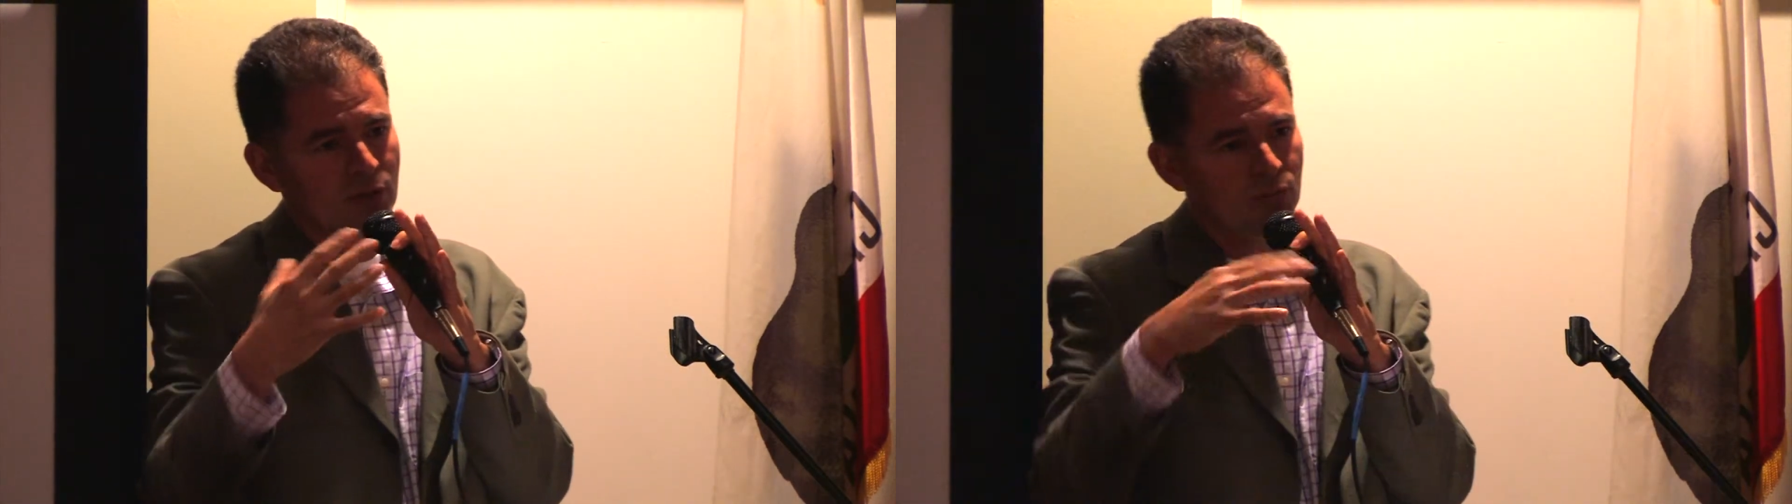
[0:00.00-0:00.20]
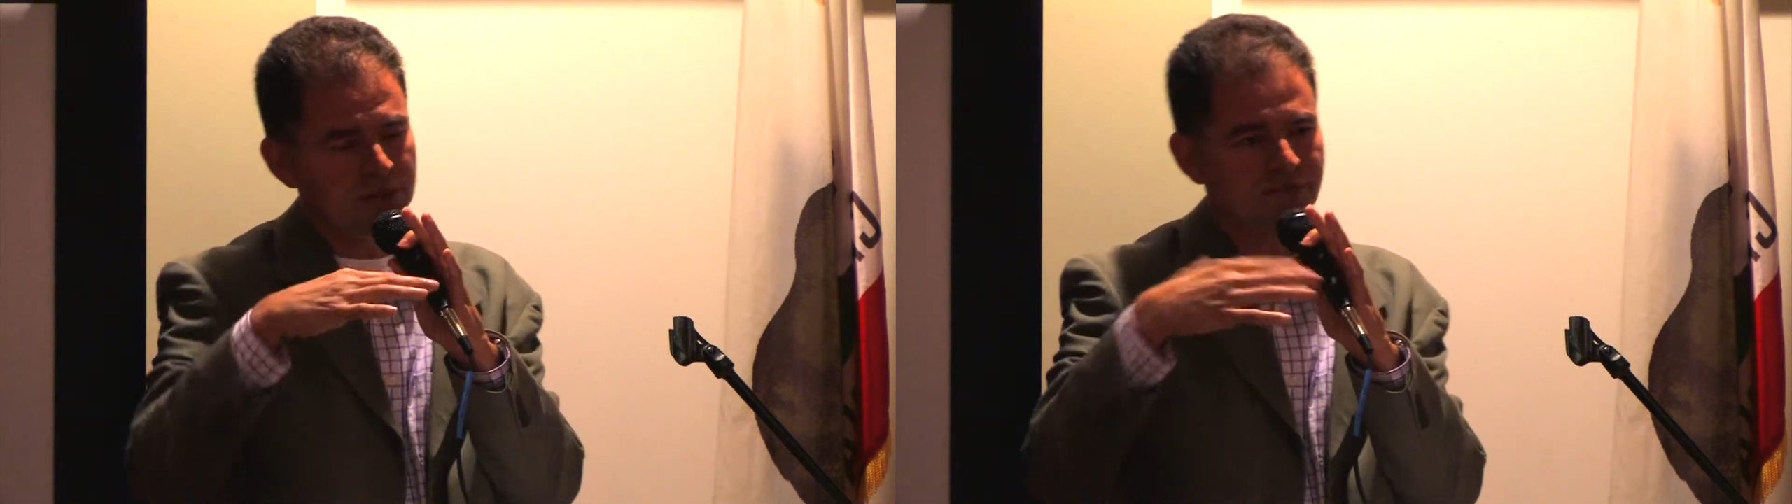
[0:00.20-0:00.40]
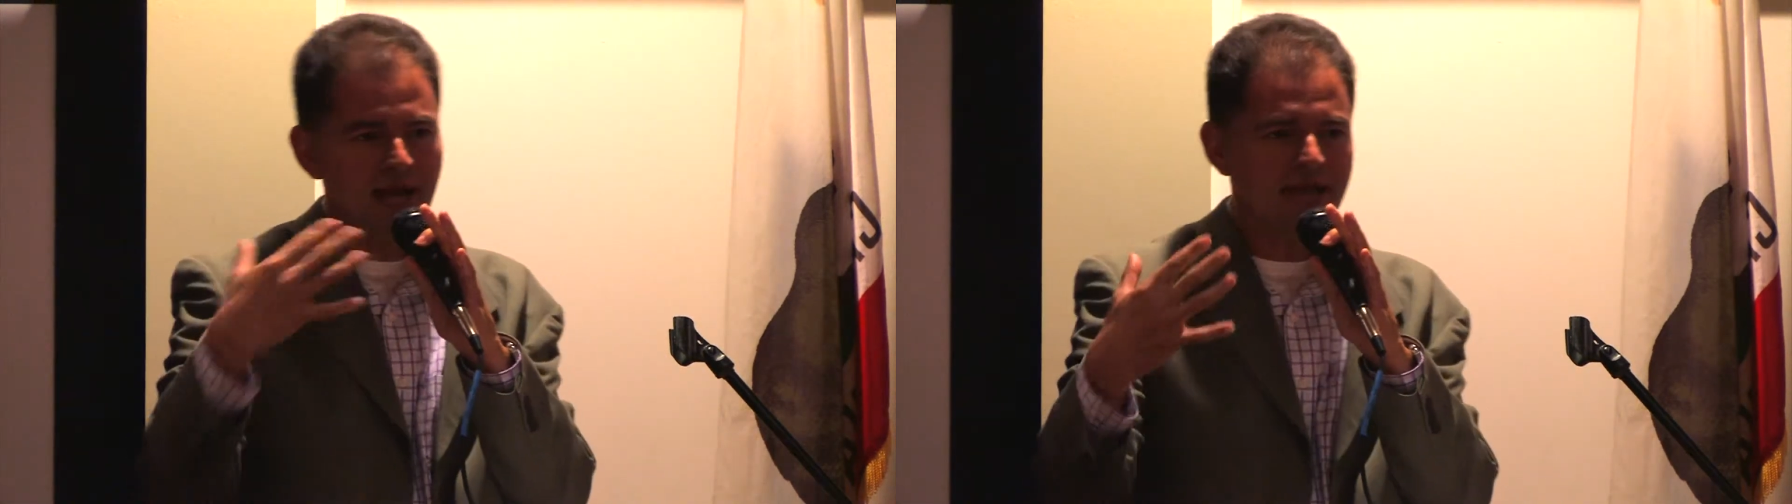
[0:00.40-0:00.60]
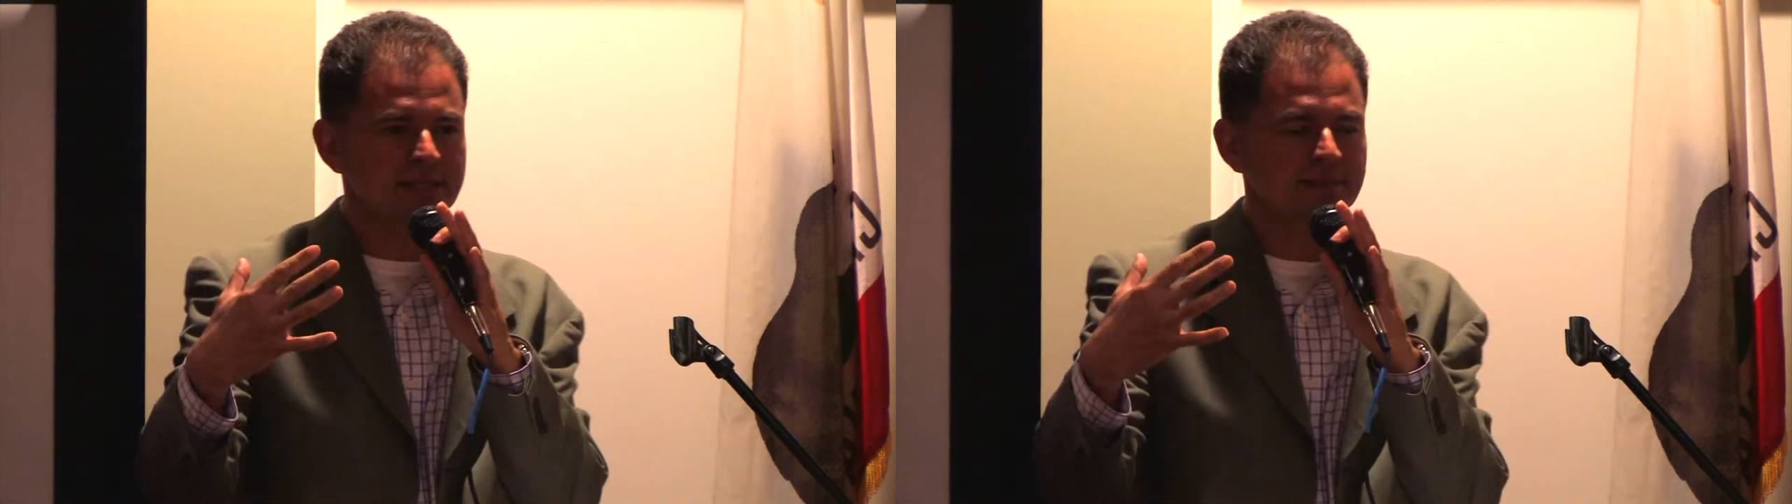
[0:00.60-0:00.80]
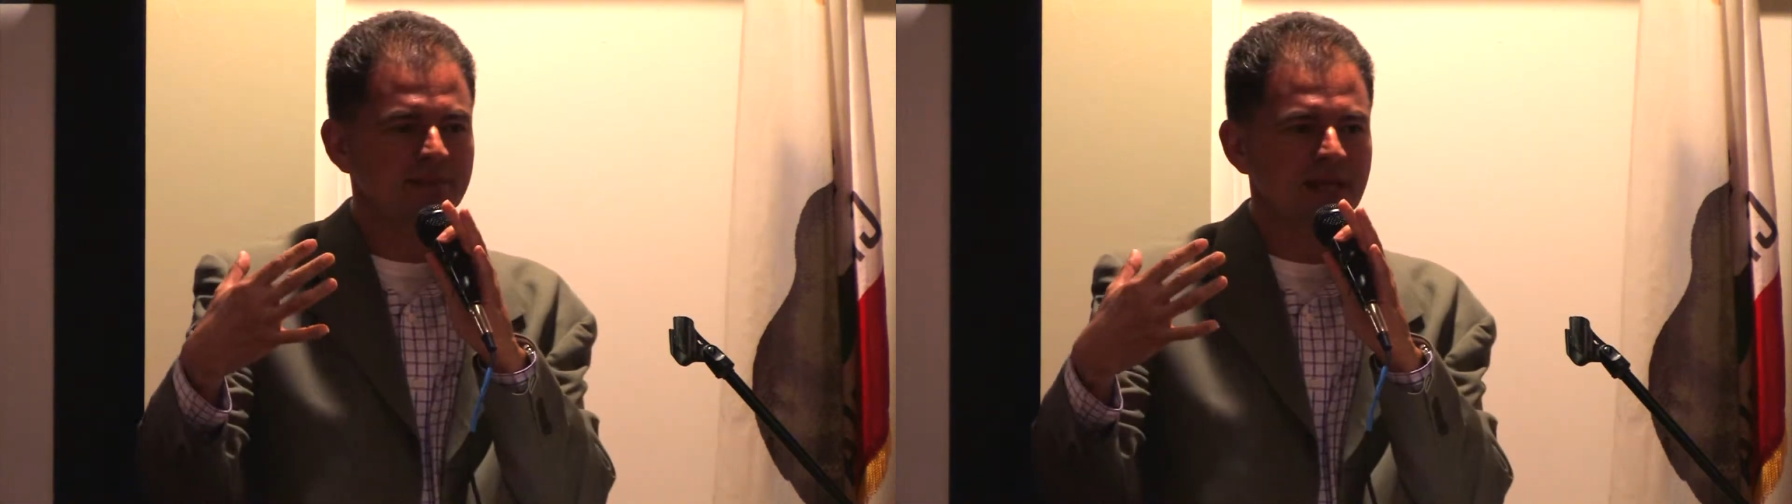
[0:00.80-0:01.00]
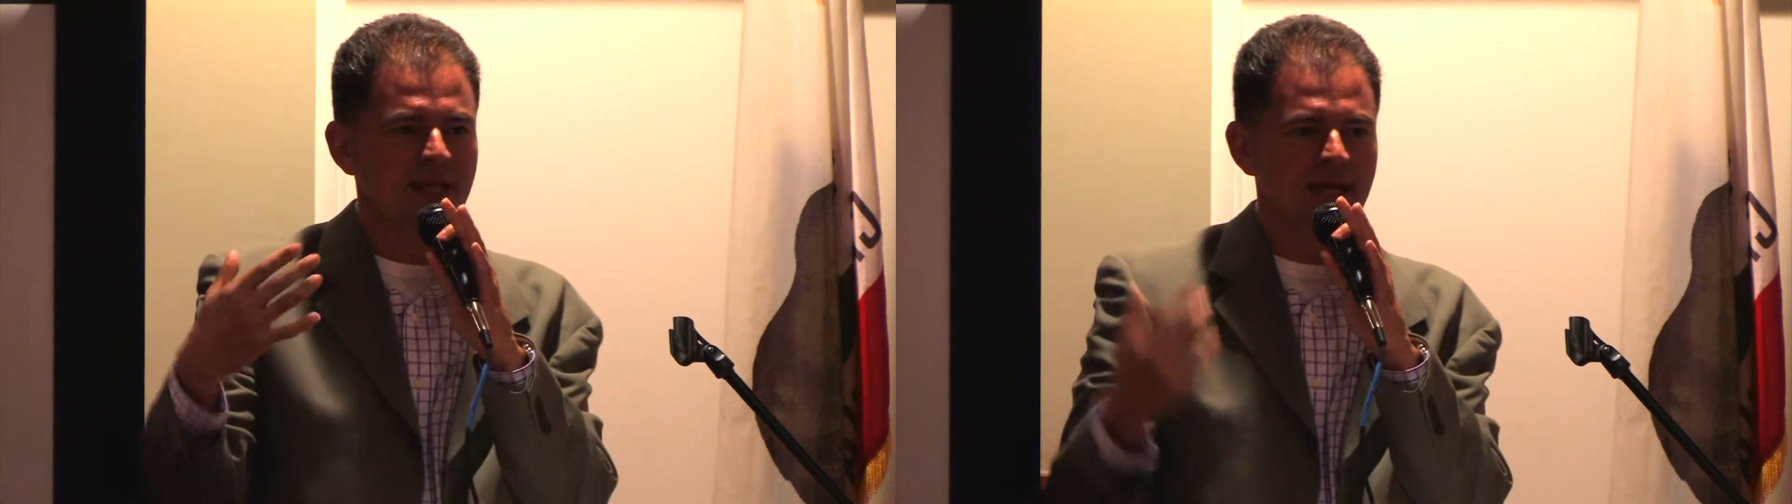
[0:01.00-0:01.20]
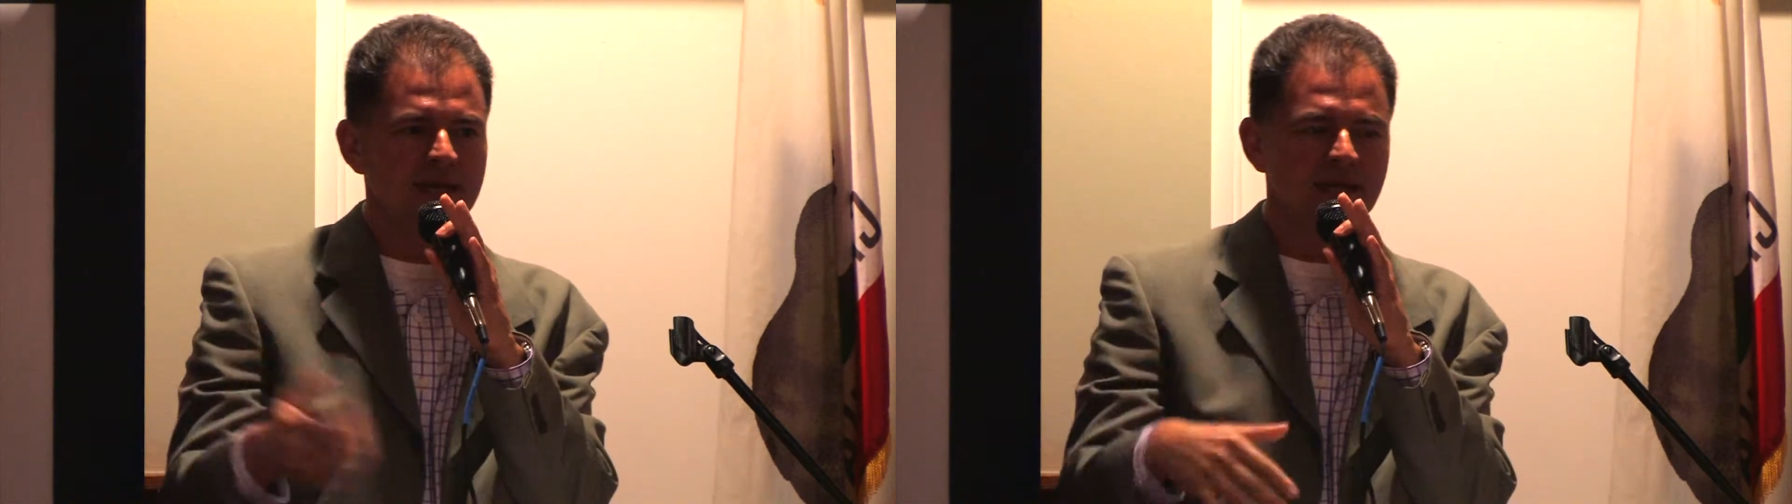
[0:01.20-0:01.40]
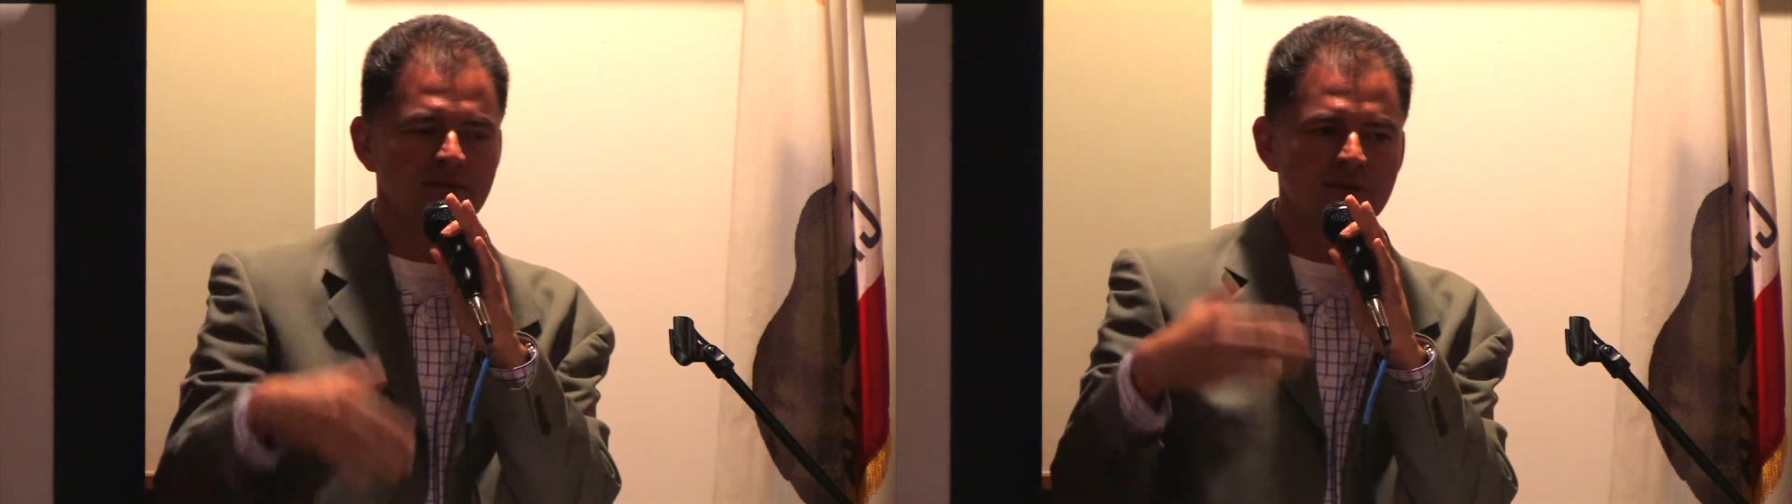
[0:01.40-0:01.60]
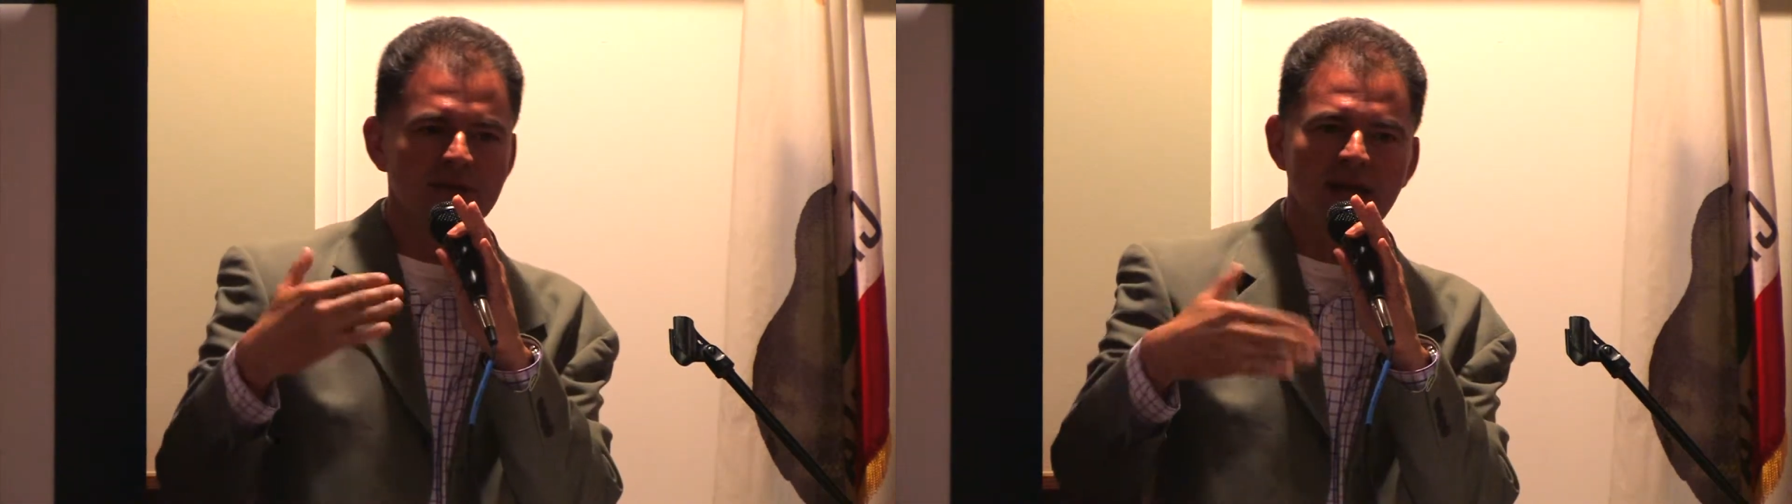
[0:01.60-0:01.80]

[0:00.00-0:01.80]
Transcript: was flat, and that if you